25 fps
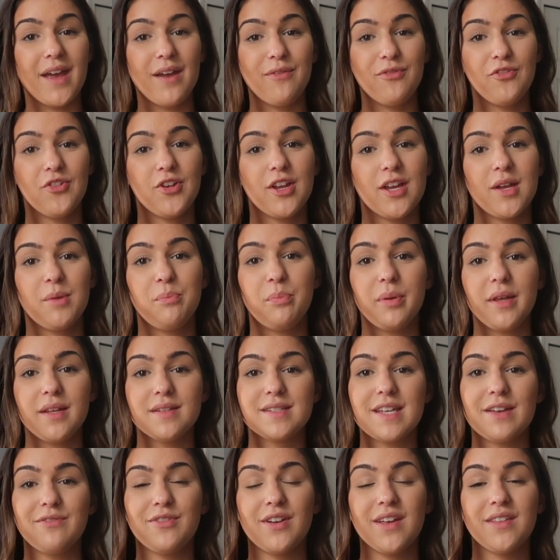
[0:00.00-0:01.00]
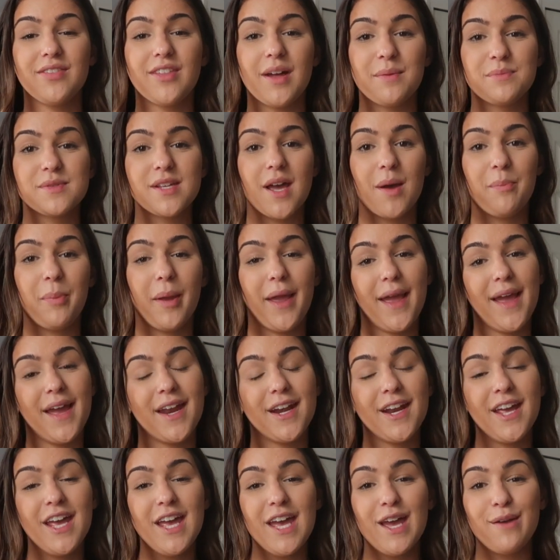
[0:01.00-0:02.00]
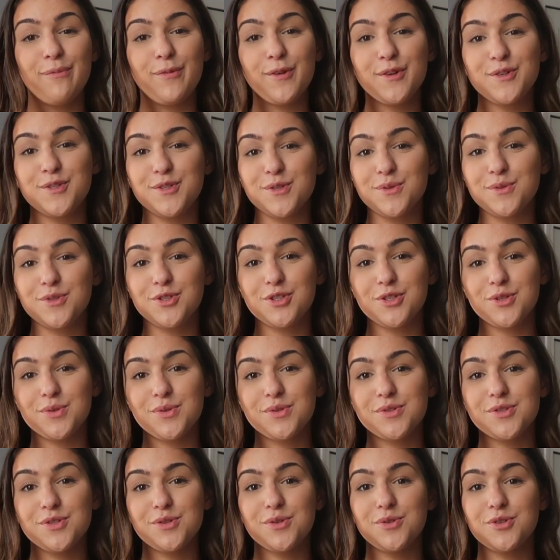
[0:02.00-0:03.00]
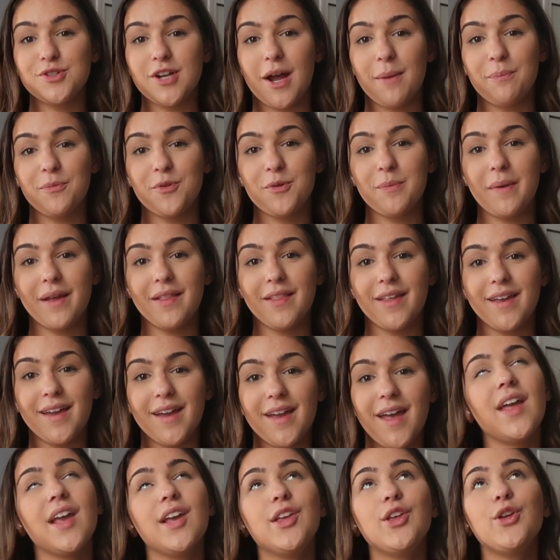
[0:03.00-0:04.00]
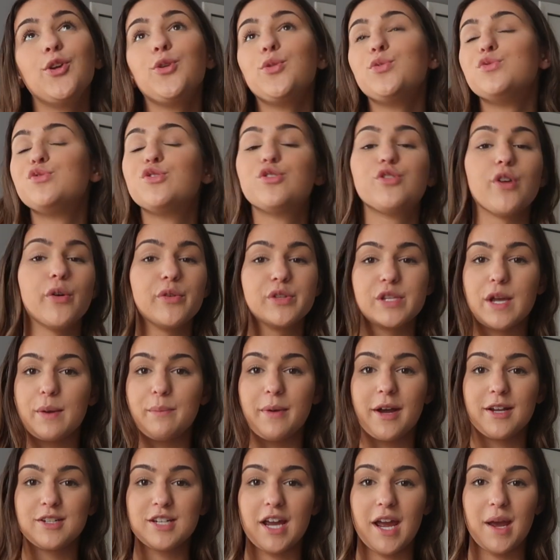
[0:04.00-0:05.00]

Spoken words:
If you did, please give it a thumbs up. And if you do choose to shop through my link, thank you so, so much.